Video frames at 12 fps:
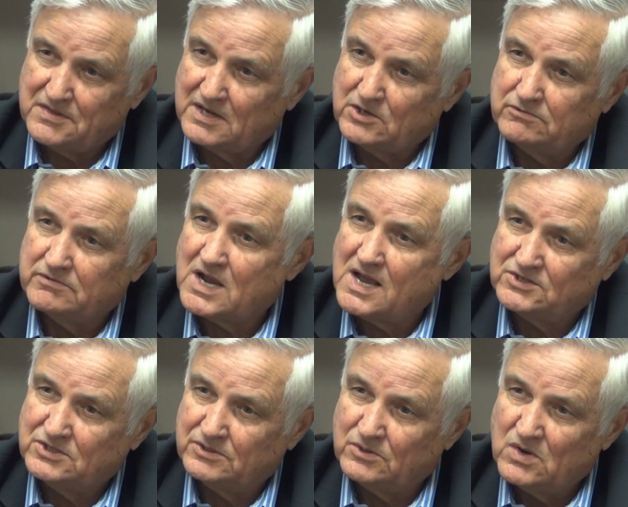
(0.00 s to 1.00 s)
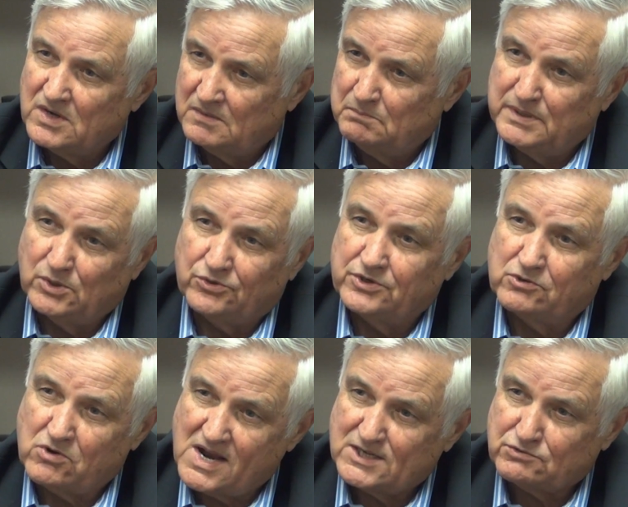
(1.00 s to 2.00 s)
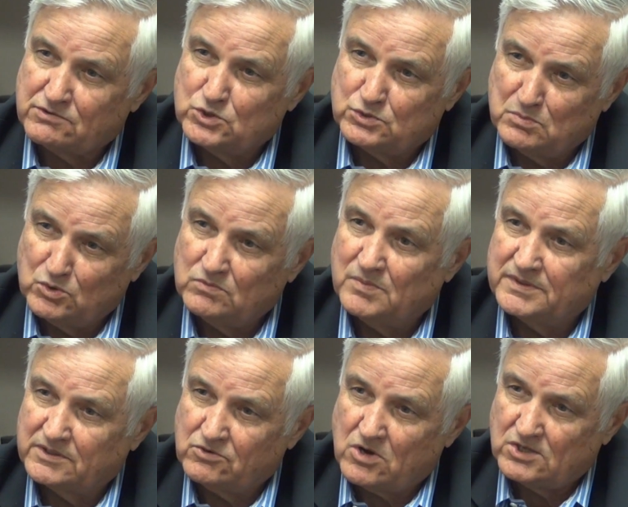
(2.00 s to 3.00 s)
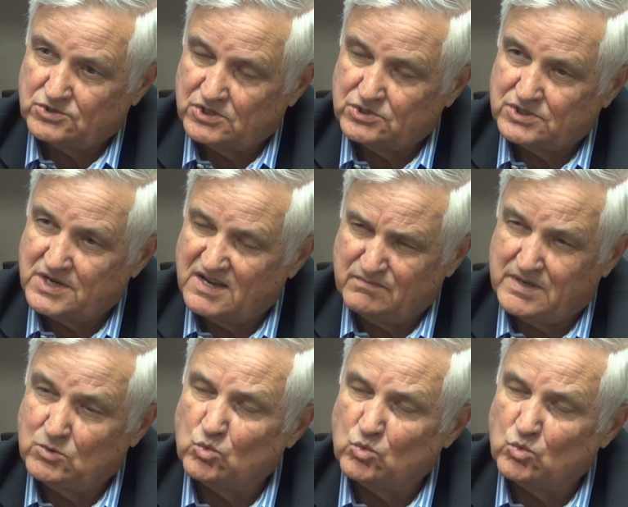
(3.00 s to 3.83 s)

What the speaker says: I think you've got to build a grassroots movement across the state,